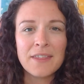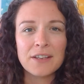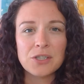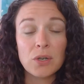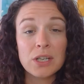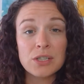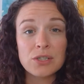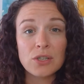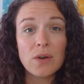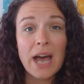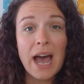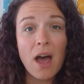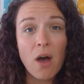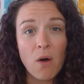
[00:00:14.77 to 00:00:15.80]
that you can do
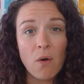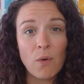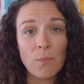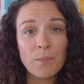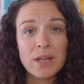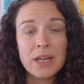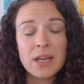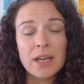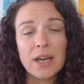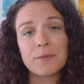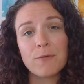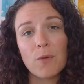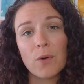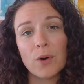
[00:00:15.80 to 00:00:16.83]
at home
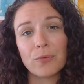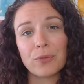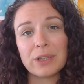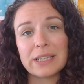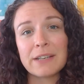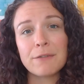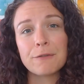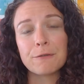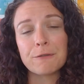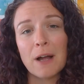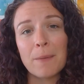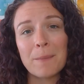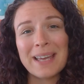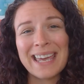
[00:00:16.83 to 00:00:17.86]
for relief
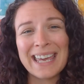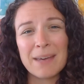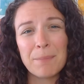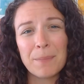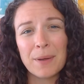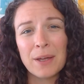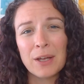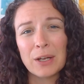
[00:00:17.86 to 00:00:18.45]
from hip,